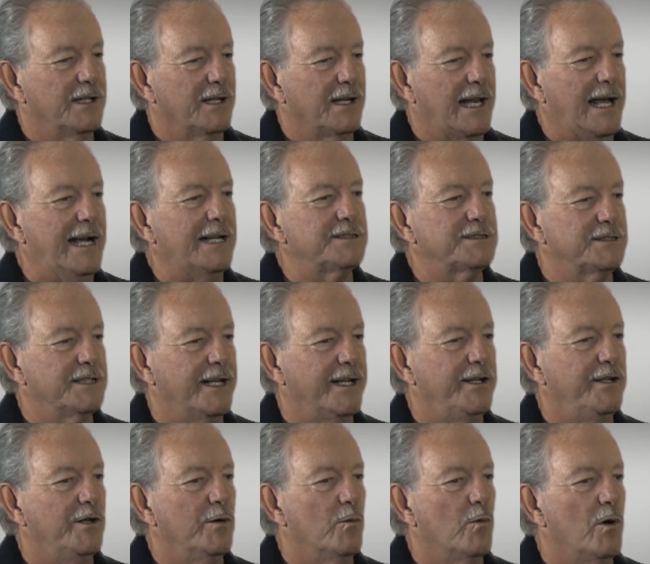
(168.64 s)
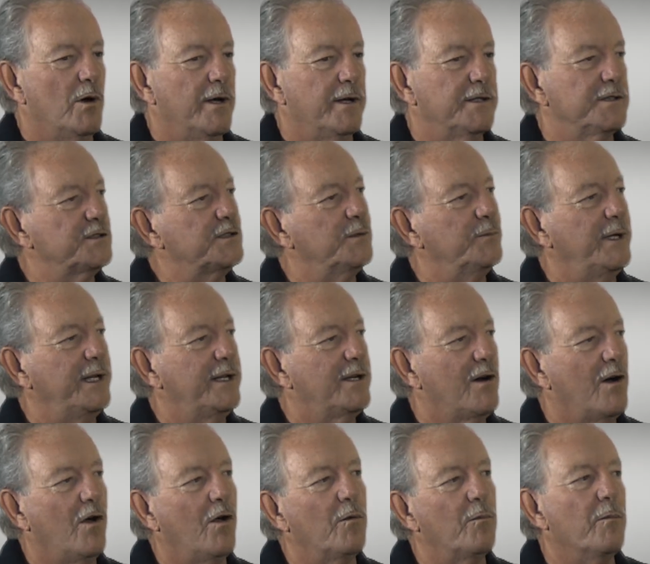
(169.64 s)
the last thing you want is to be
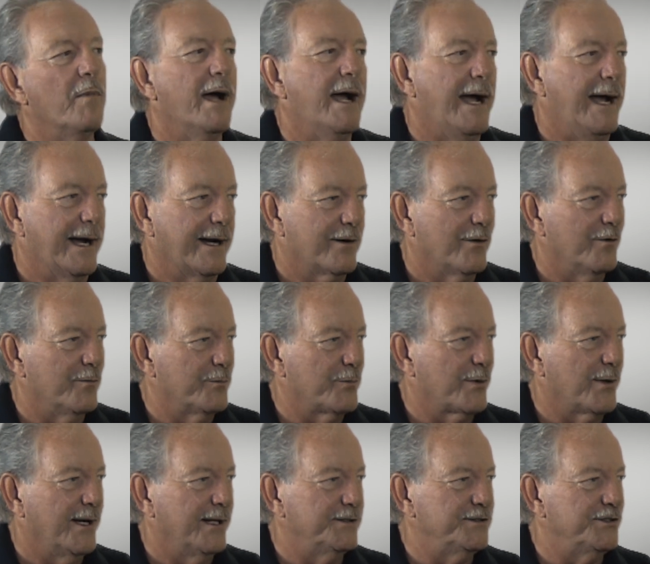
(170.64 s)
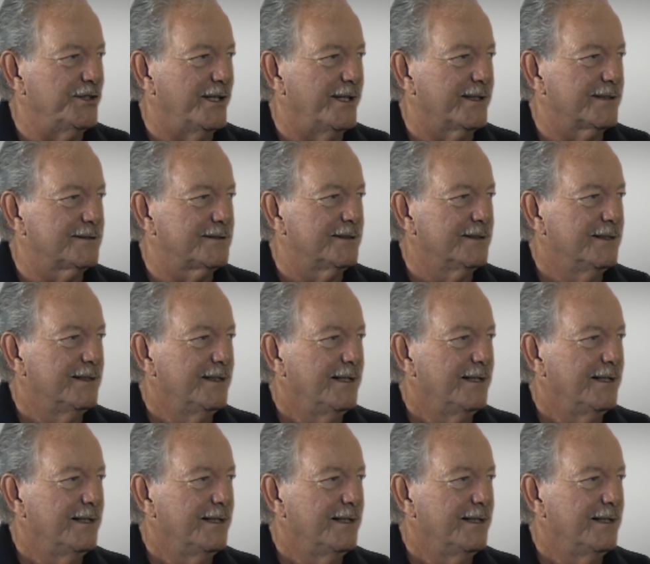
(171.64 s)
called back on projects.